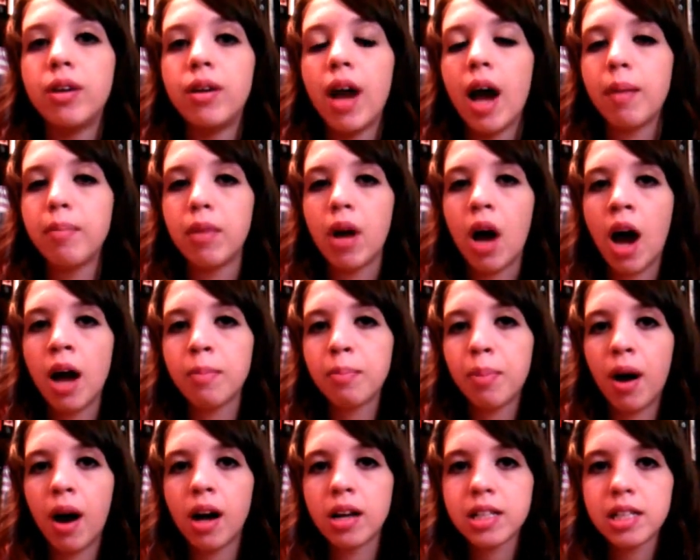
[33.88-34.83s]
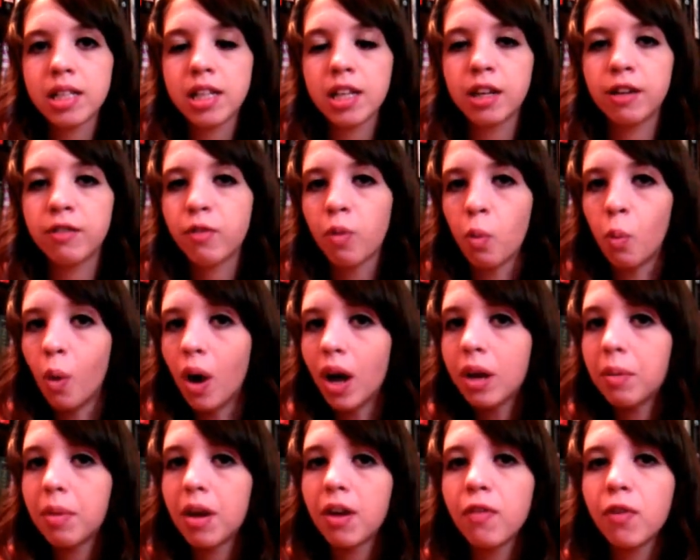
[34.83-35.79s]
I'm not positive
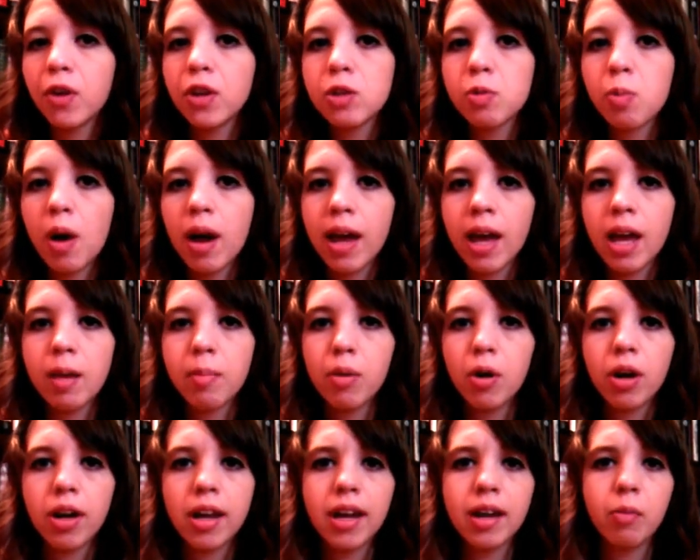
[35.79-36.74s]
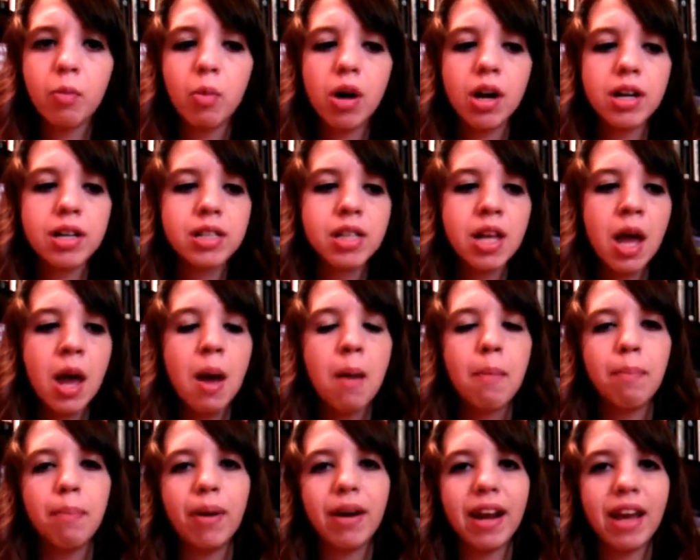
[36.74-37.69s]
what my first YA book it was,
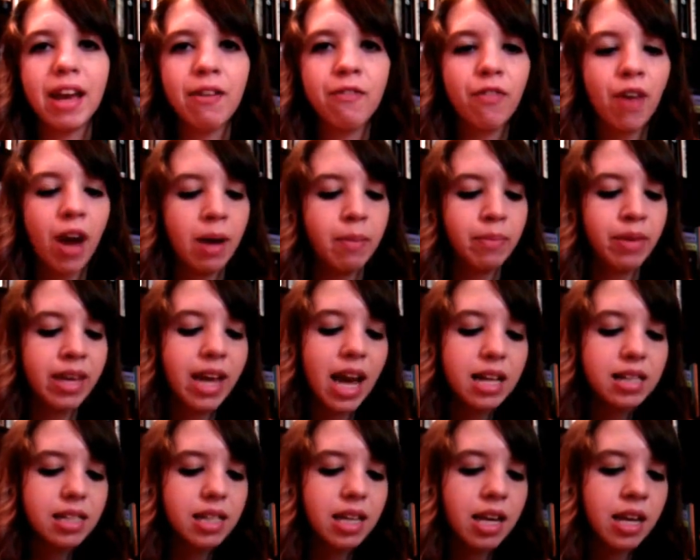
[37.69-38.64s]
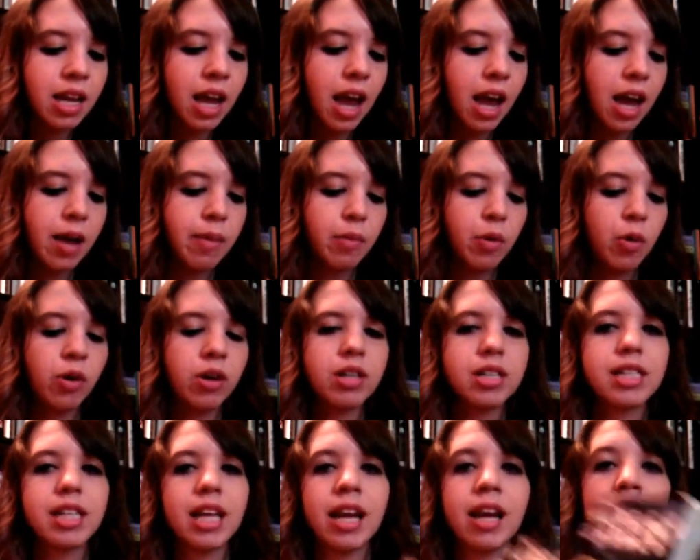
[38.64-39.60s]
but if I'm guessing, I'm going to
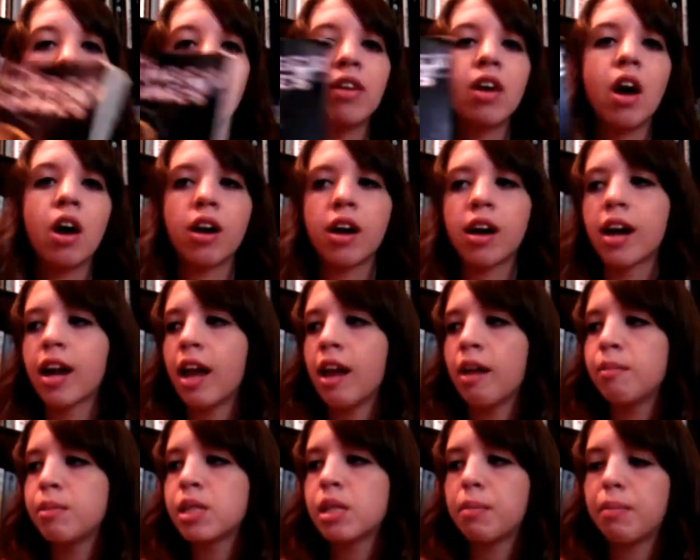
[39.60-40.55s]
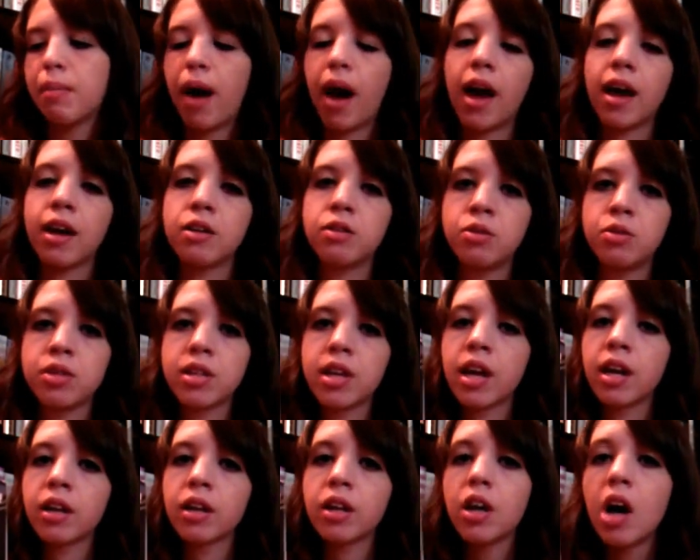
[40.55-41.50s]
say The Hunger Games by
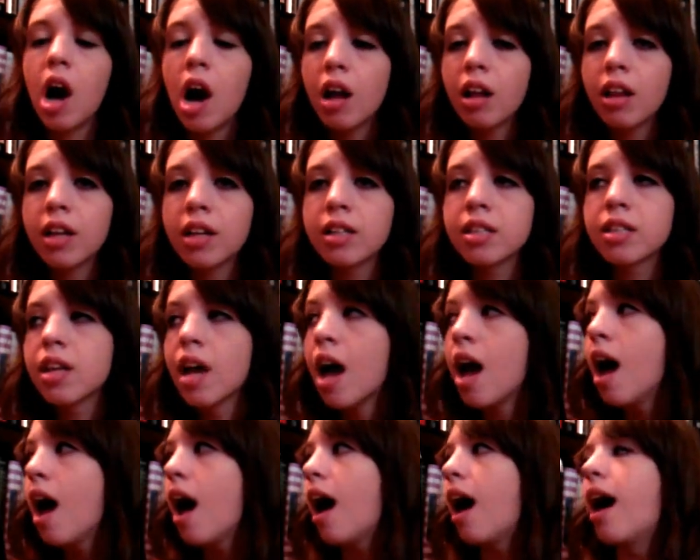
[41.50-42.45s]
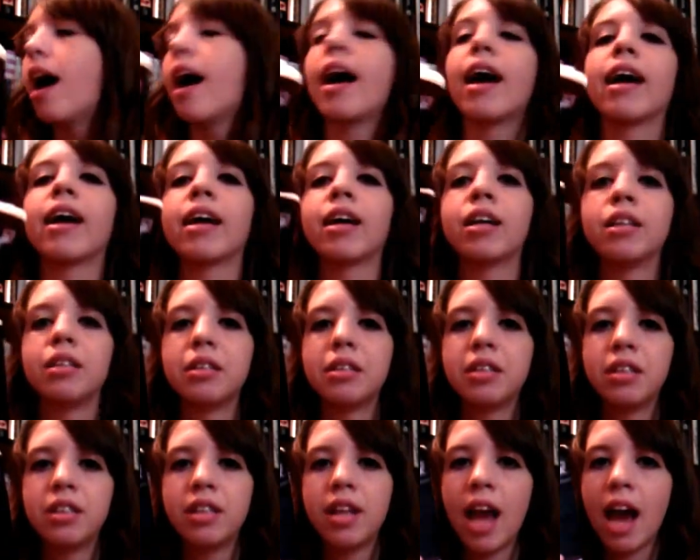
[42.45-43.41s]
Suzanne Collins. I
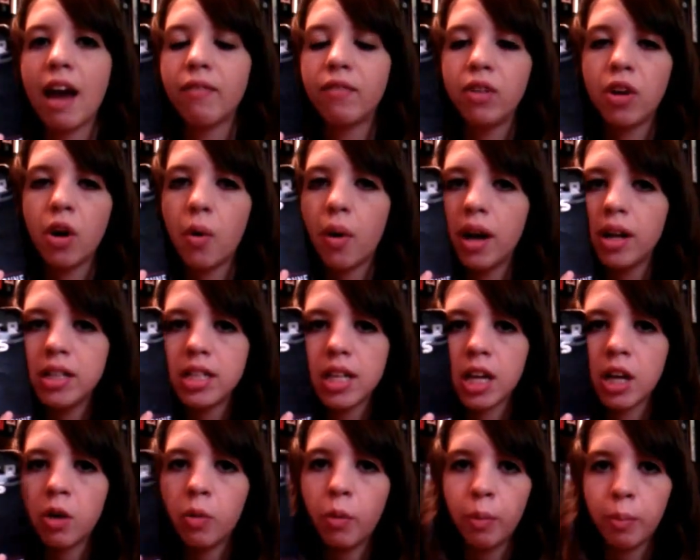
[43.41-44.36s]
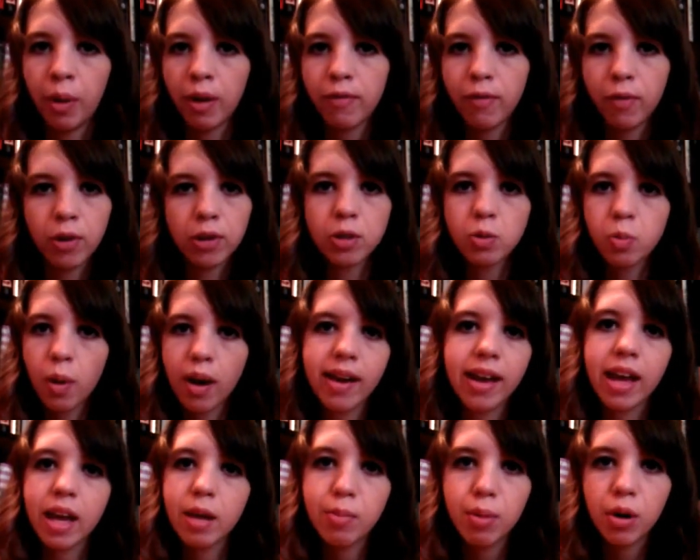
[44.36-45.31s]
have no idea what my first
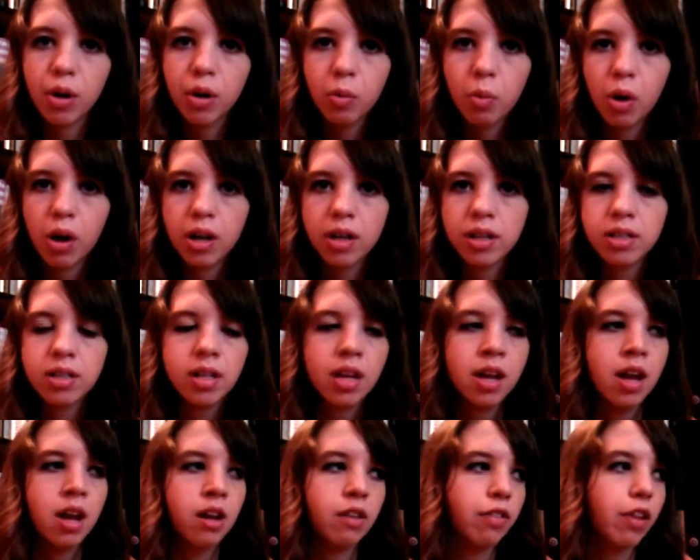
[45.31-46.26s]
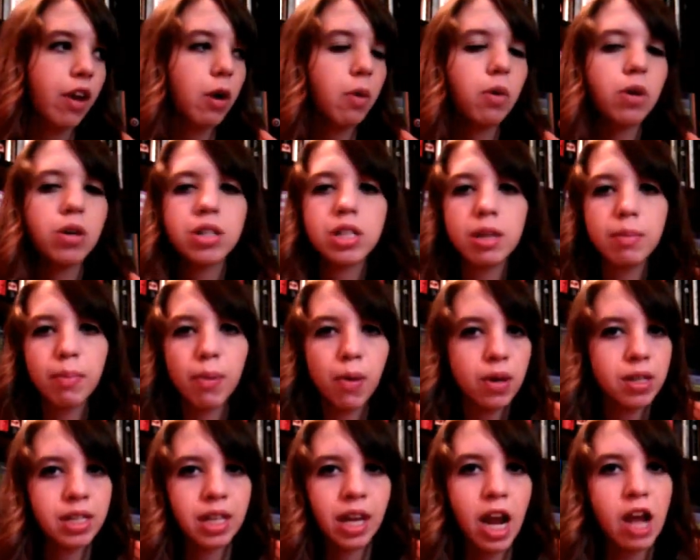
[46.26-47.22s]
YA book was. There were some
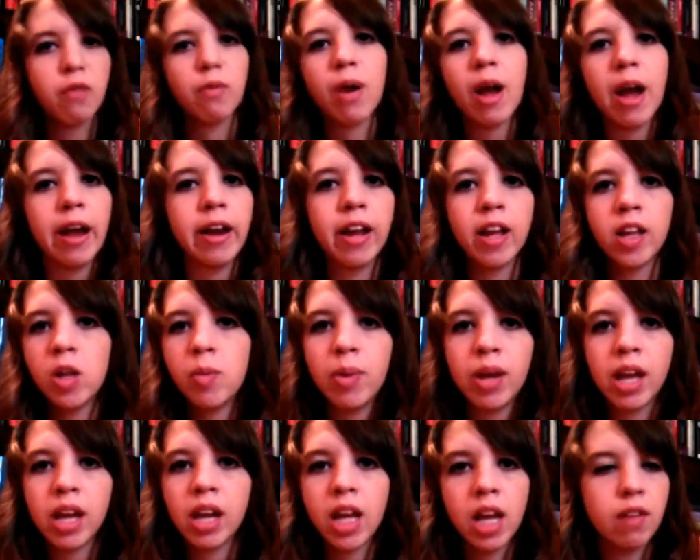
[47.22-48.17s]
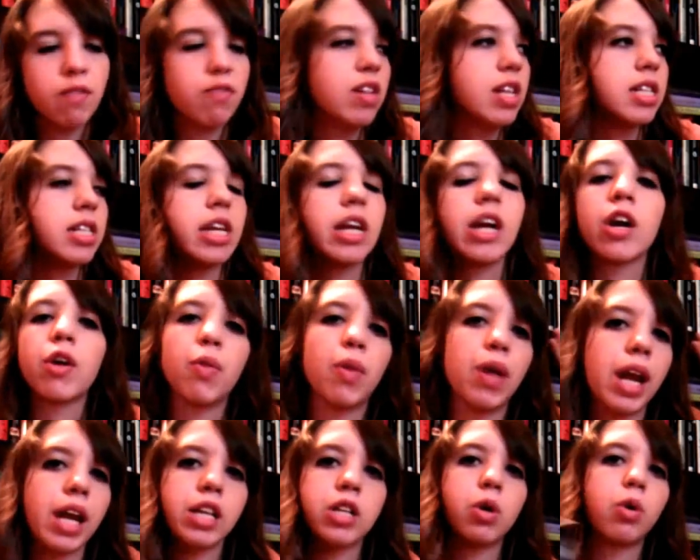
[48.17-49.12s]
books that I read in the beginning of this year
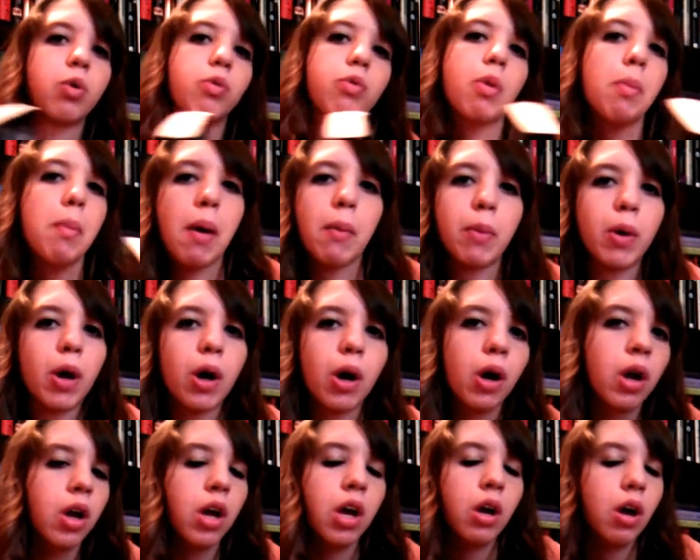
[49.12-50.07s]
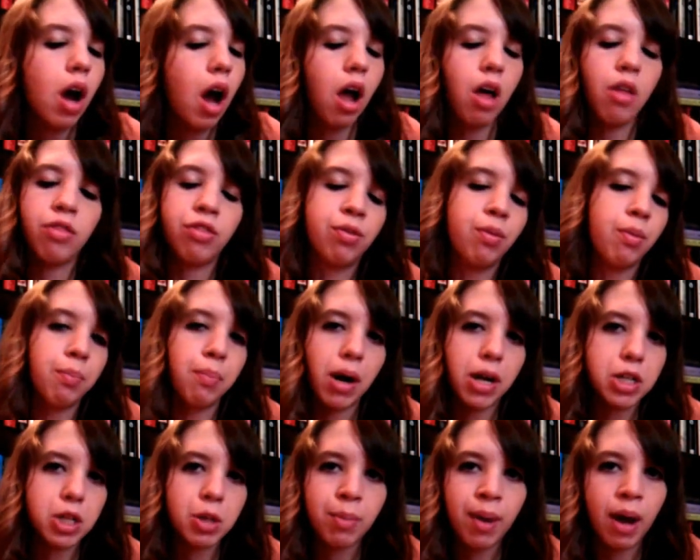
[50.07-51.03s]
that I don't remember
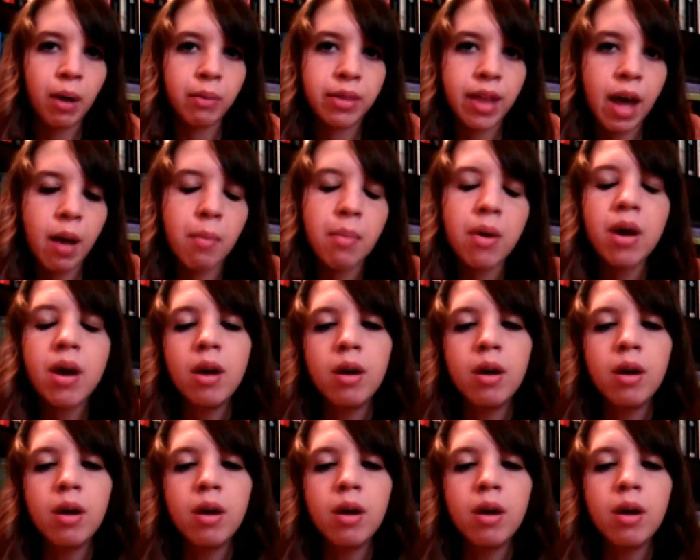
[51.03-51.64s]
much about them.